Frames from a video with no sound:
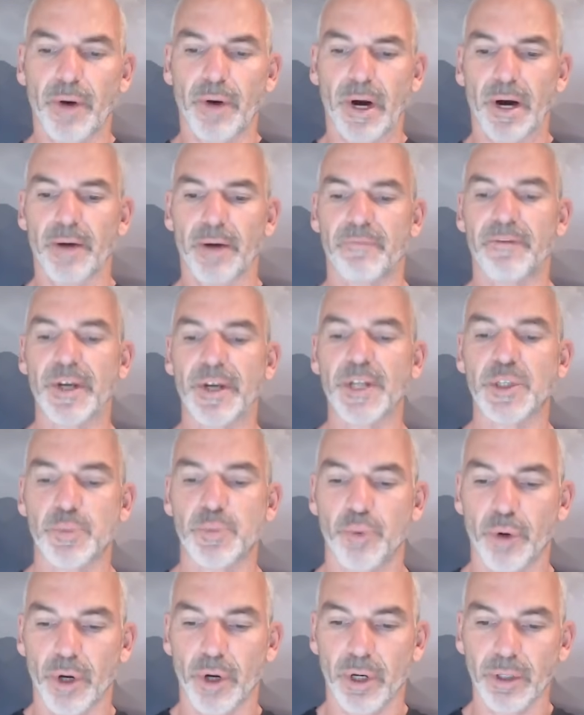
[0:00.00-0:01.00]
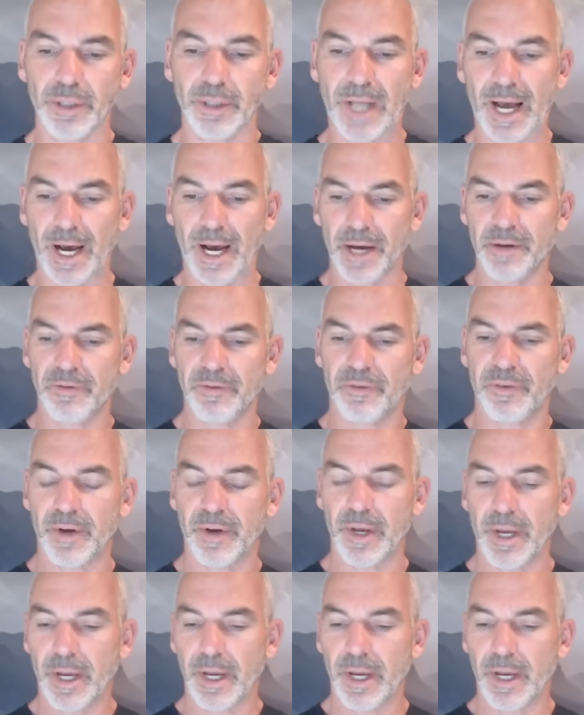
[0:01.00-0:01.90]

uh, Facebook Live.